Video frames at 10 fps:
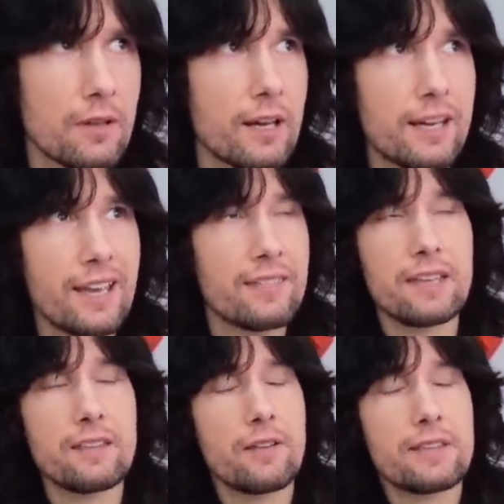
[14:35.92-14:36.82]
again,
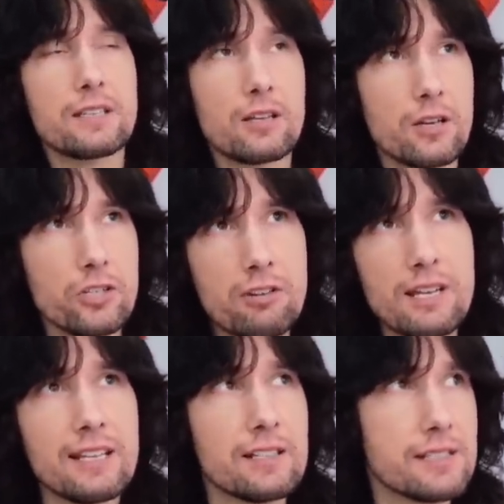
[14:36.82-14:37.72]
you know, there's a tricky
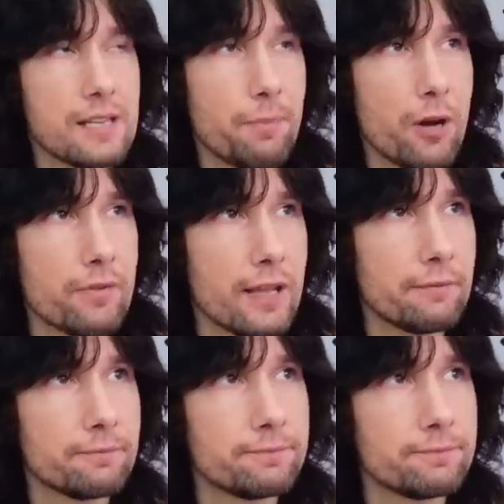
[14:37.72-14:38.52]
little skip over there.